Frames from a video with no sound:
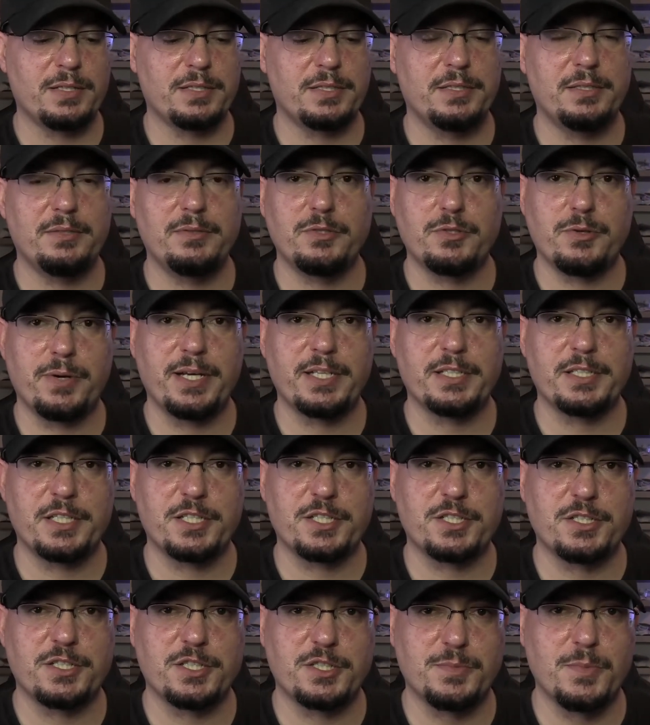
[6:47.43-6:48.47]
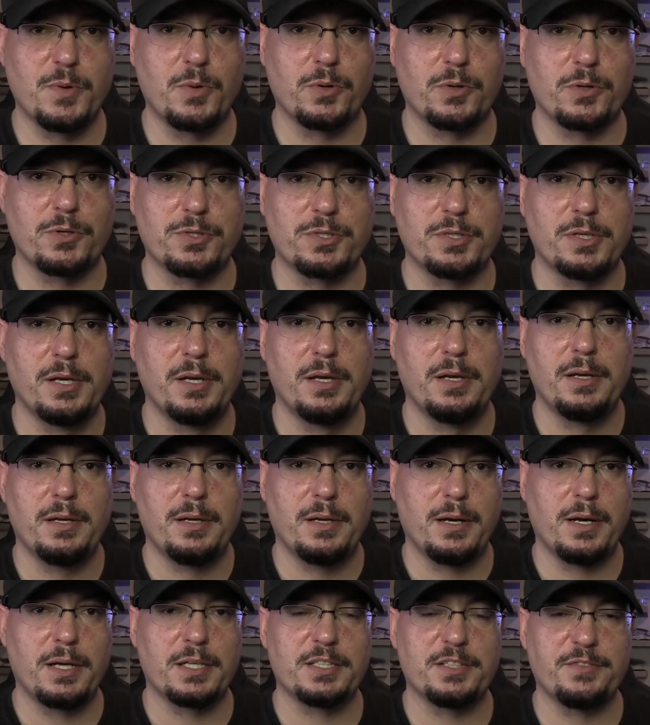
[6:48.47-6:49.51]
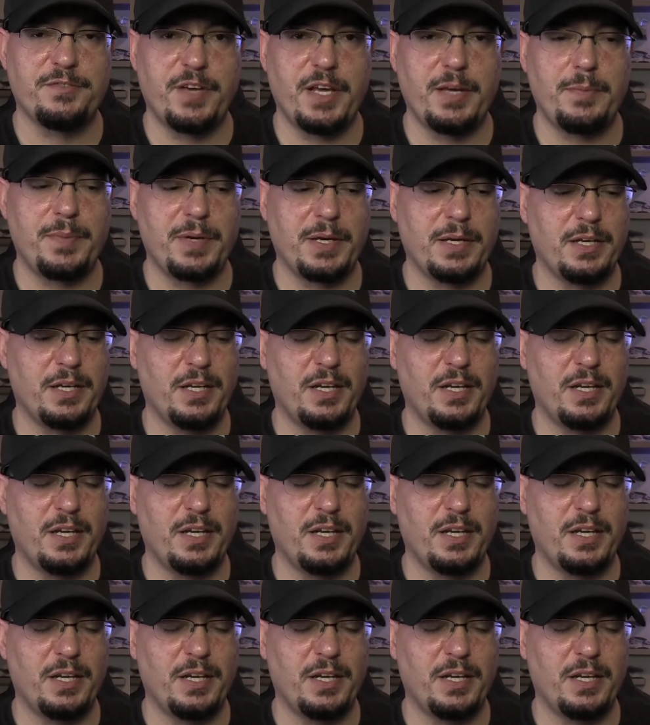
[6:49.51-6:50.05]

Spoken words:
to transition smokers onto vaping.